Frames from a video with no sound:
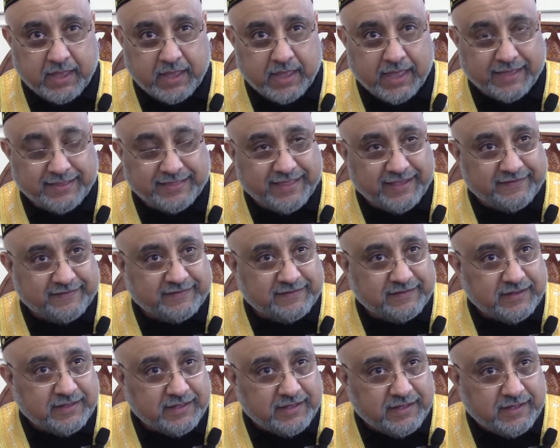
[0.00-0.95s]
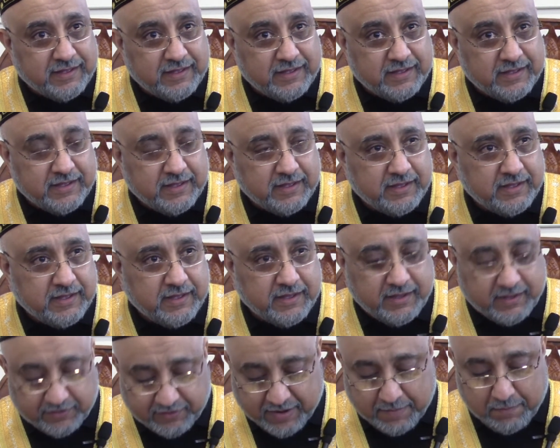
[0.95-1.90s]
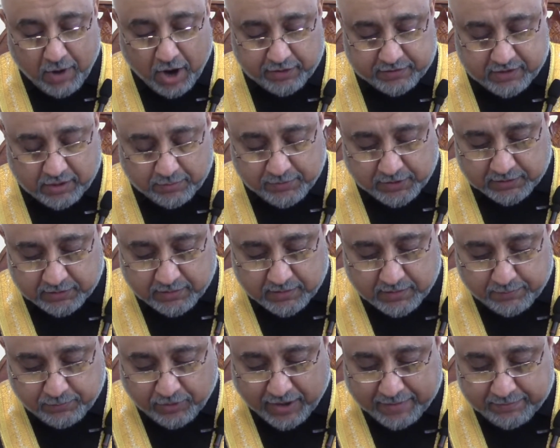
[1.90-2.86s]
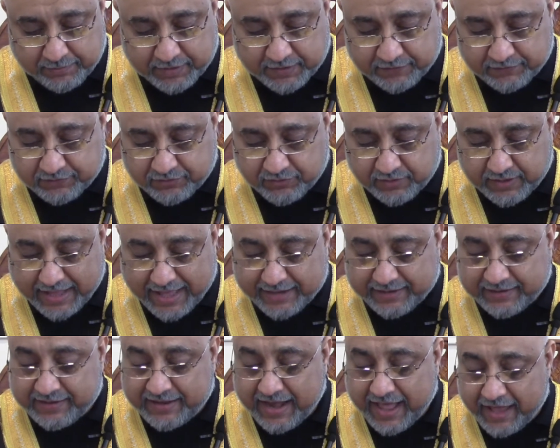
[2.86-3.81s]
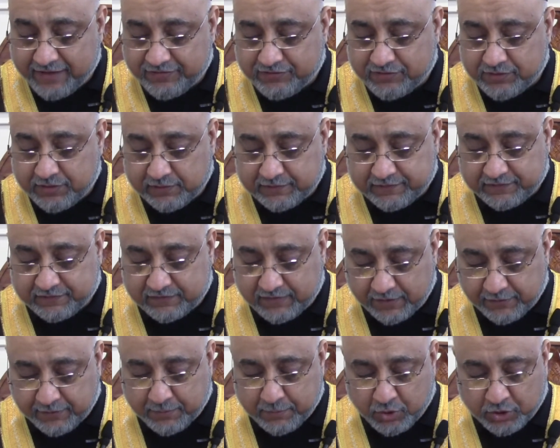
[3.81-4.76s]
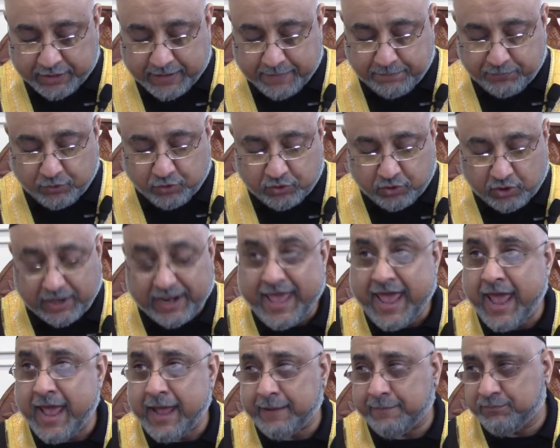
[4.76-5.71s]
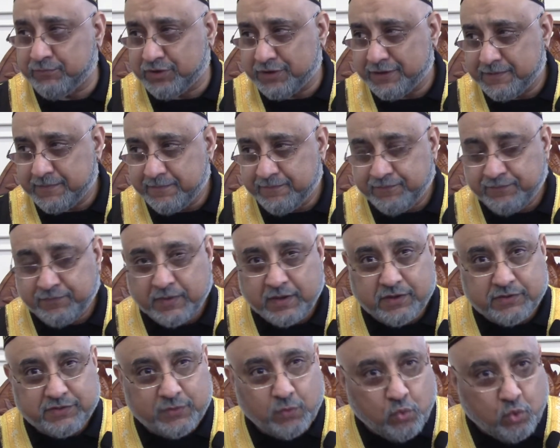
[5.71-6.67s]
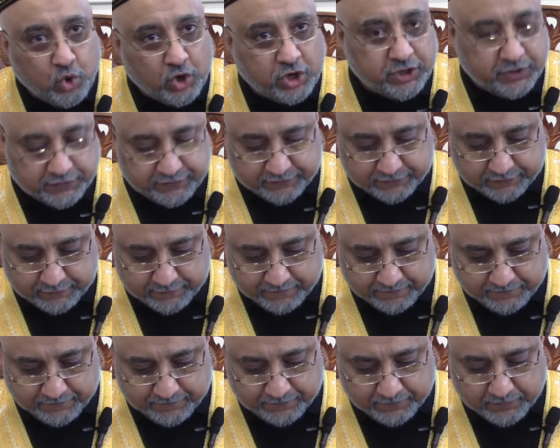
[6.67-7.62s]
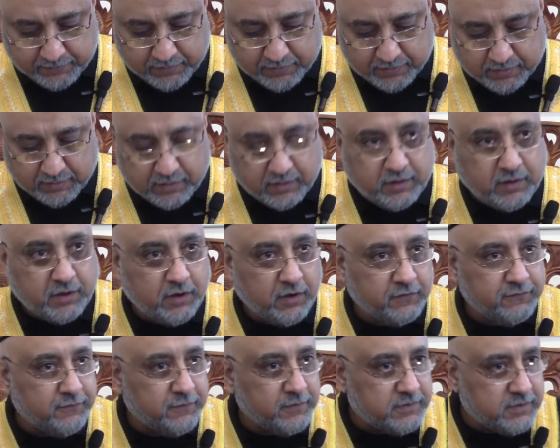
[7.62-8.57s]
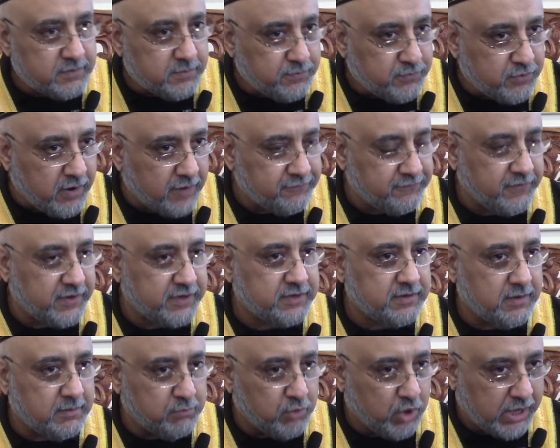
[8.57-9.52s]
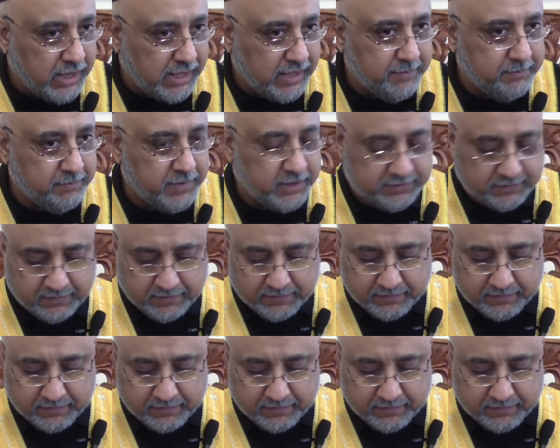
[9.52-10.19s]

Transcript: And this remarkable prime minister at a national ceremony proclaimed the words of Prophet Muhammad